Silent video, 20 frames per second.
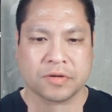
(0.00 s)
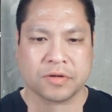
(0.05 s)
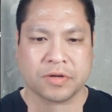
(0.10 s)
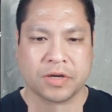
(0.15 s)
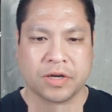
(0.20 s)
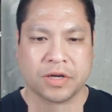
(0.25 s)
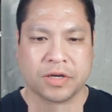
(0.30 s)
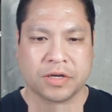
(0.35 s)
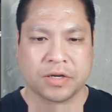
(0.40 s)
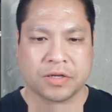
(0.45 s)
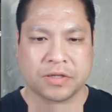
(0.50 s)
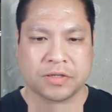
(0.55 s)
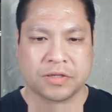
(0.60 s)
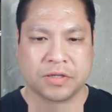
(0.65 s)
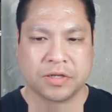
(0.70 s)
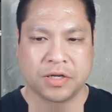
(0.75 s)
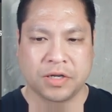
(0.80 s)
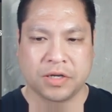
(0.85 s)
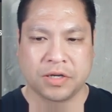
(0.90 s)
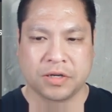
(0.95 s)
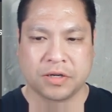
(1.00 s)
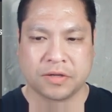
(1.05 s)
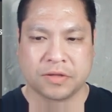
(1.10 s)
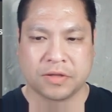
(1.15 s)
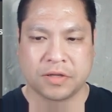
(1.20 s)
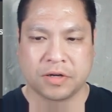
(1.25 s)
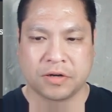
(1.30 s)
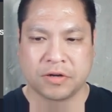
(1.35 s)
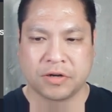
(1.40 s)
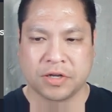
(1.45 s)
And you can see,
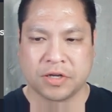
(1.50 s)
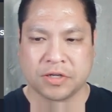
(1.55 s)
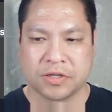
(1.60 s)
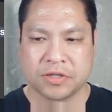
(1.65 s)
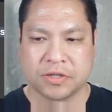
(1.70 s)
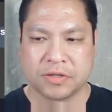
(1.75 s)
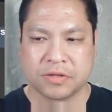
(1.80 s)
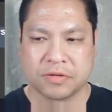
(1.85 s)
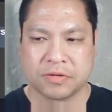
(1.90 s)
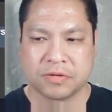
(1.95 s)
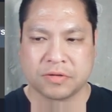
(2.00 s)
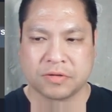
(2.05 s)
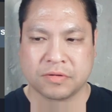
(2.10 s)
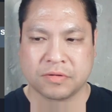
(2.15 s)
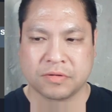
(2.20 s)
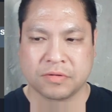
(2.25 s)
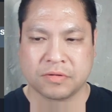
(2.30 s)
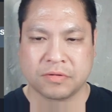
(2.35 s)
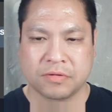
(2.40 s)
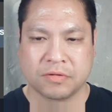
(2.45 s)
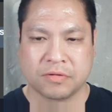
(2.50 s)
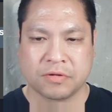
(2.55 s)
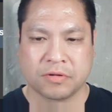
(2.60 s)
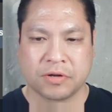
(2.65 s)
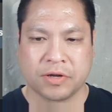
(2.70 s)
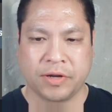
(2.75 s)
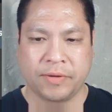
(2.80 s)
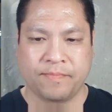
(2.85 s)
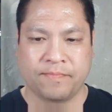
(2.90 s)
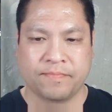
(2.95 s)
there it is.
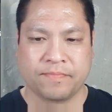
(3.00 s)
Okay.